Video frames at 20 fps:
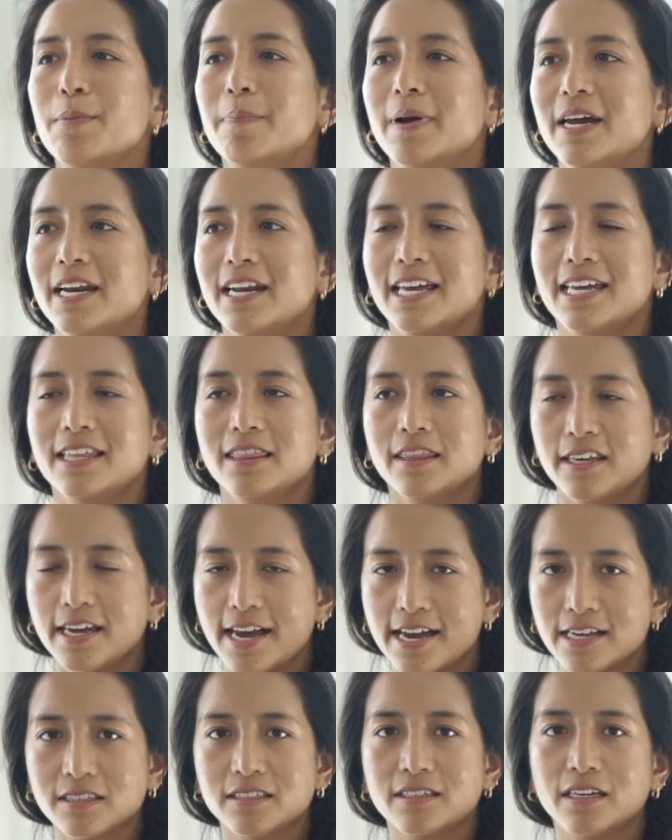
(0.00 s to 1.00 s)
But in the
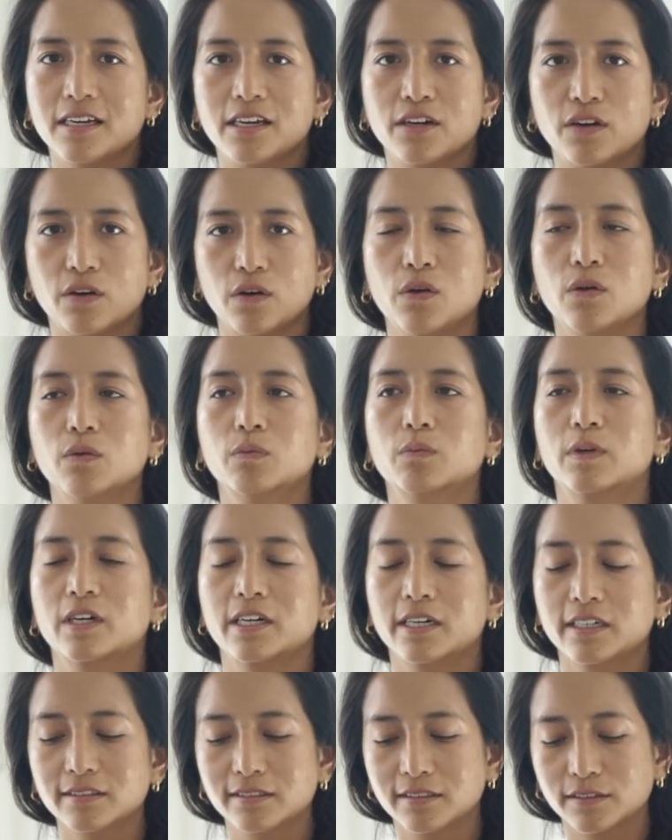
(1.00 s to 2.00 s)
end, it all
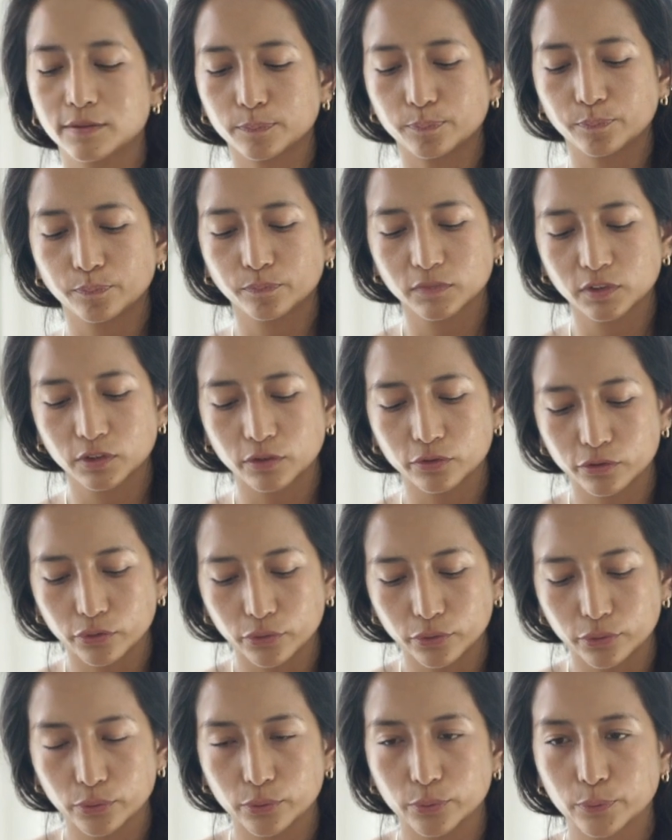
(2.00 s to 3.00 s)
works
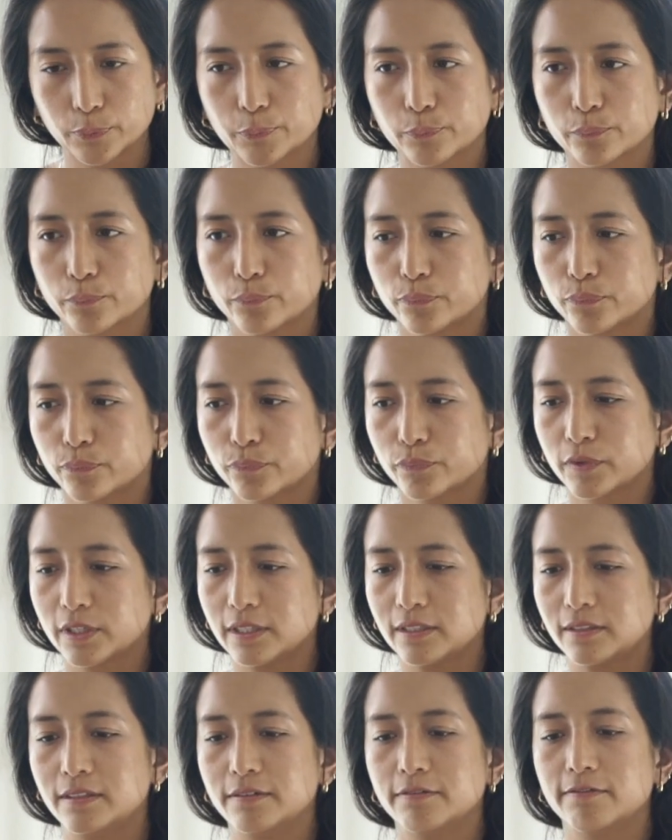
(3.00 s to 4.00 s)
to
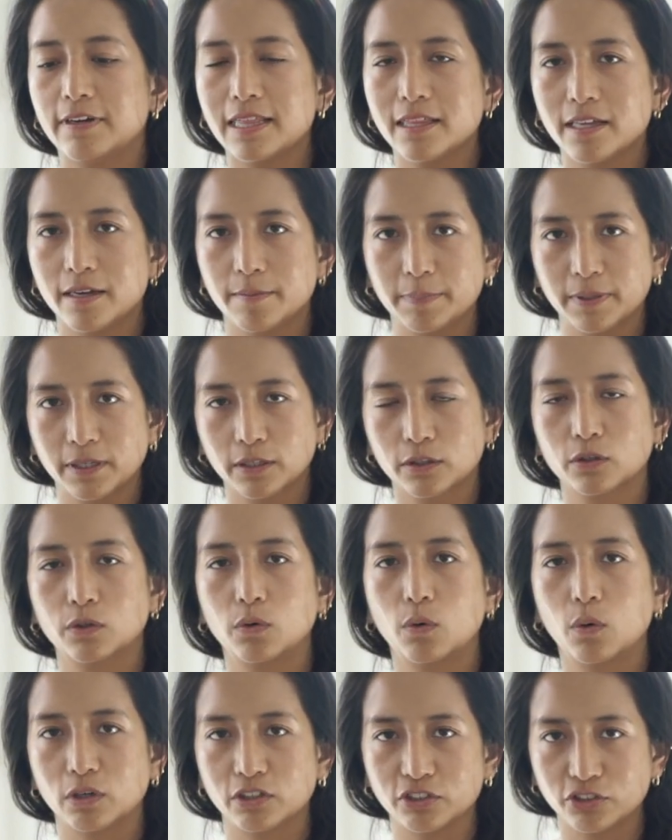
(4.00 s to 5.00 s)
develop
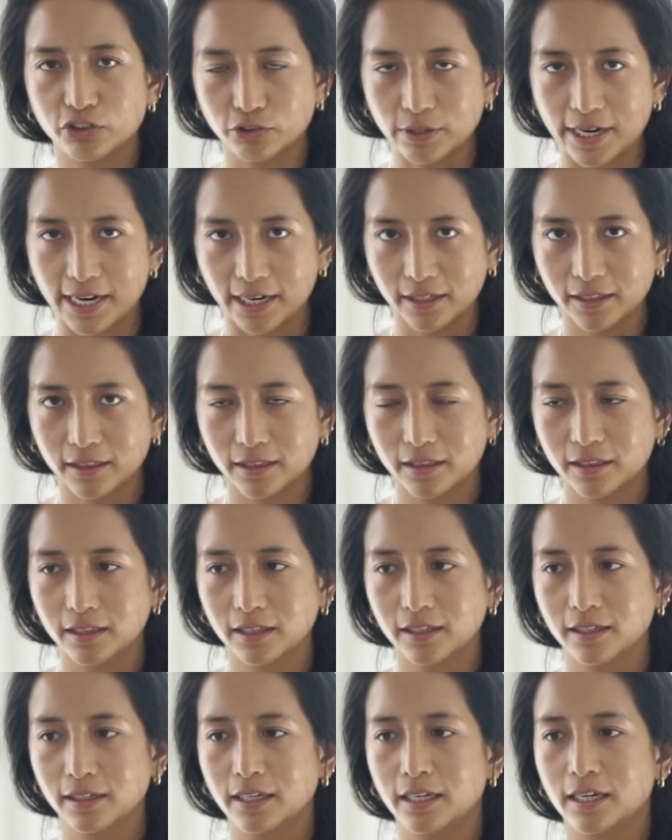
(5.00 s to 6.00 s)
core strength
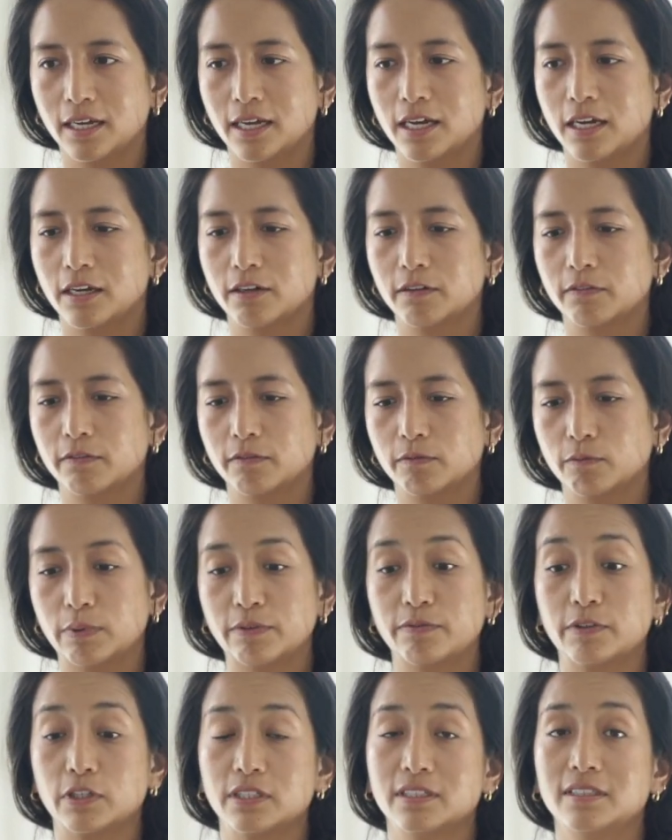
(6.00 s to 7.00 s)

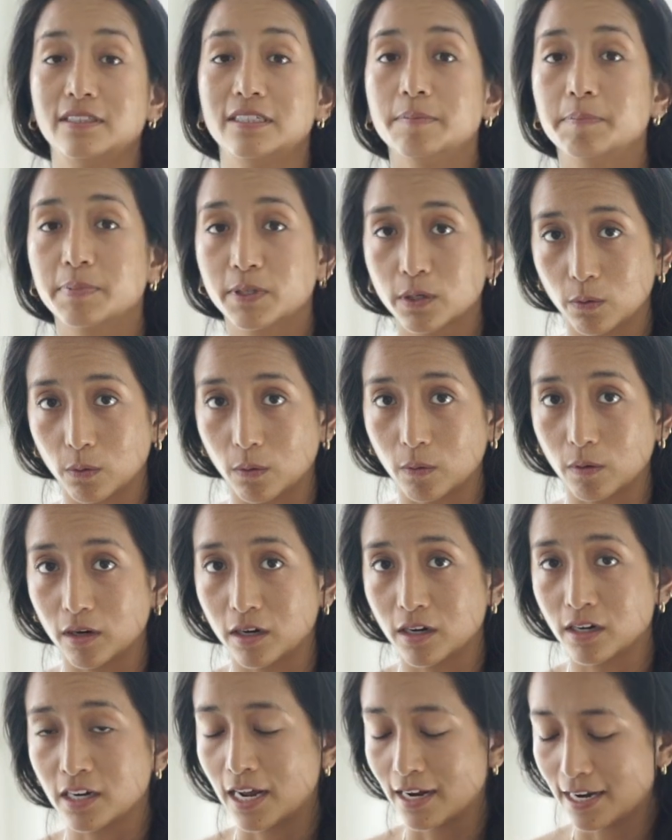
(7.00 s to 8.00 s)
with your deep
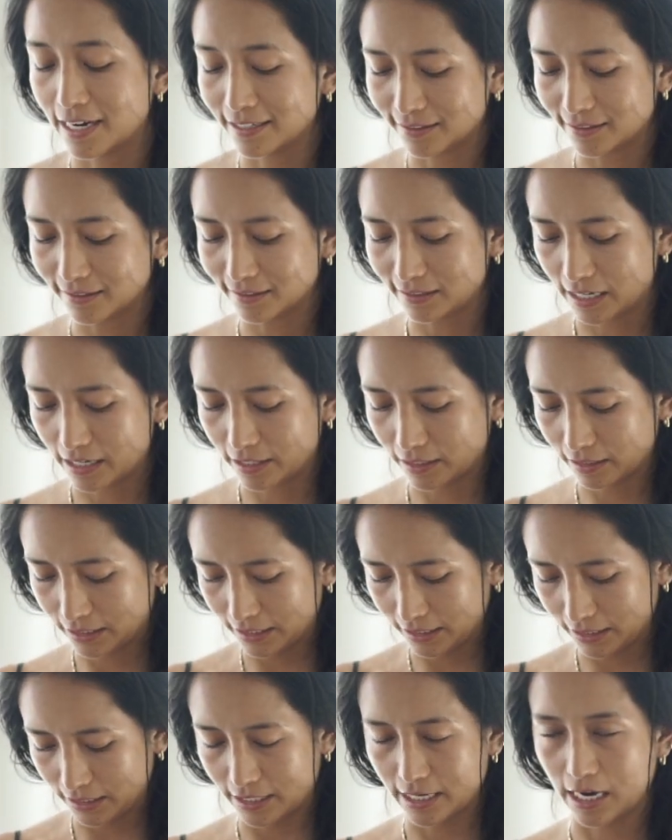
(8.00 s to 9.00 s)
core, not
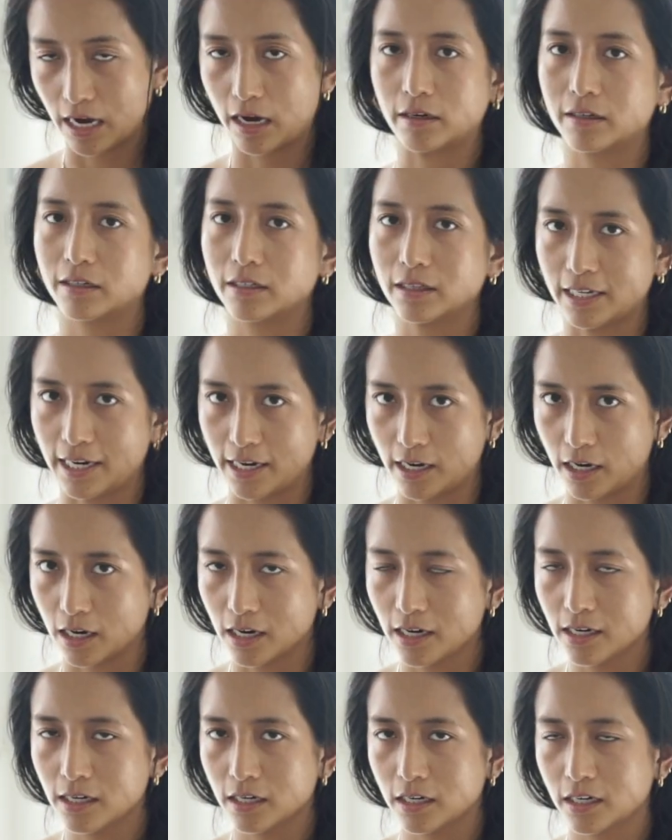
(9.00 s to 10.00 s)
necessarily the outer
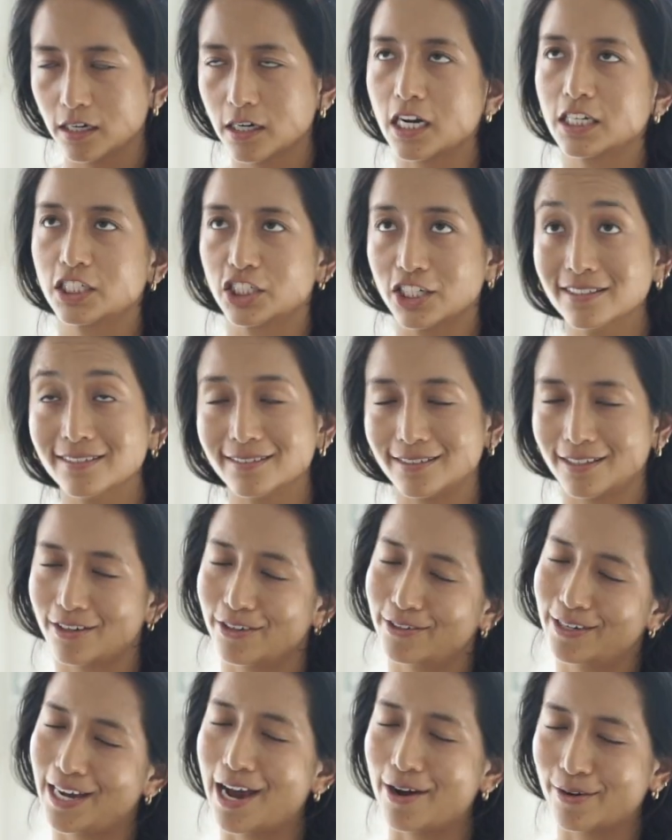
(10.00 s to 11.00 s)
layer, not just
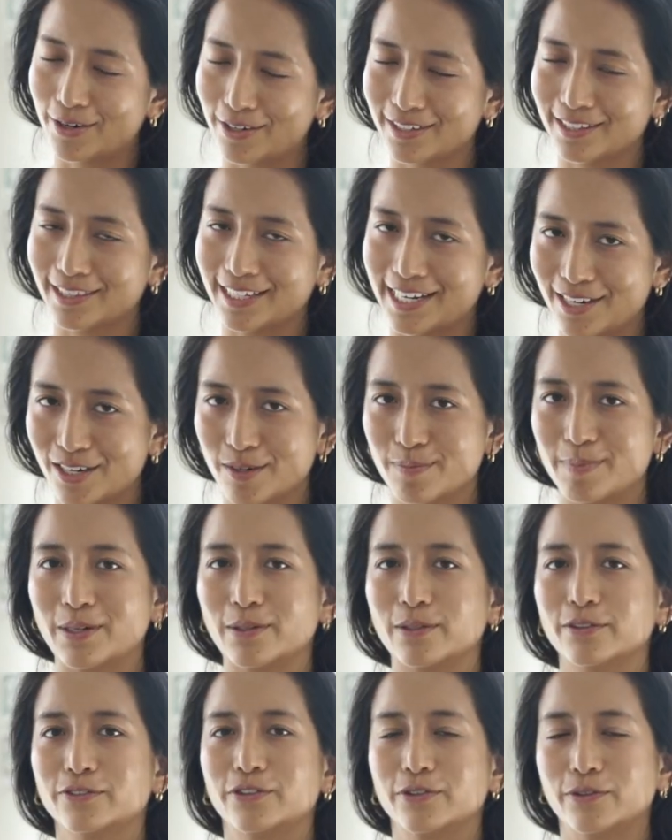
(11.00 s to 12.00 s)
the outer layer,
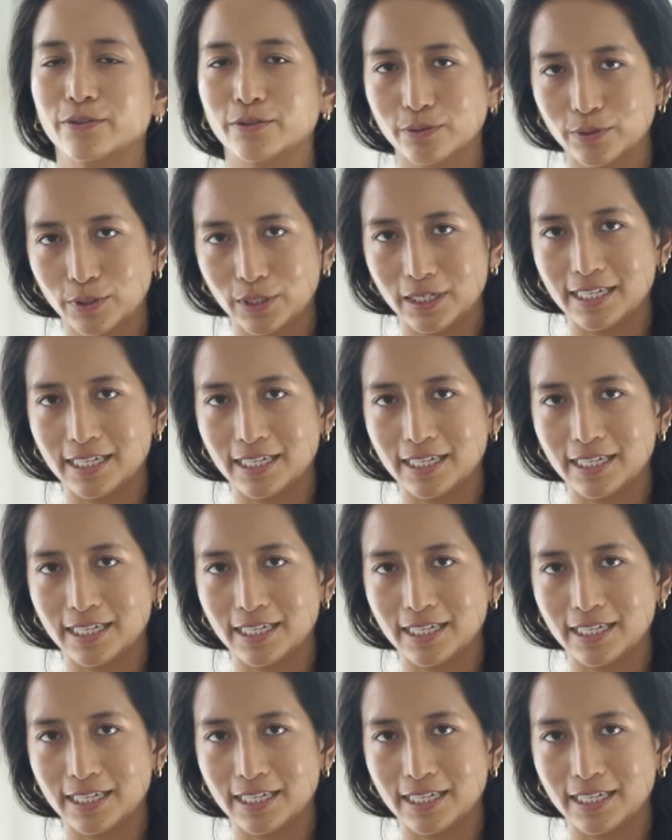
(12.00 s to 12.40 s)
but also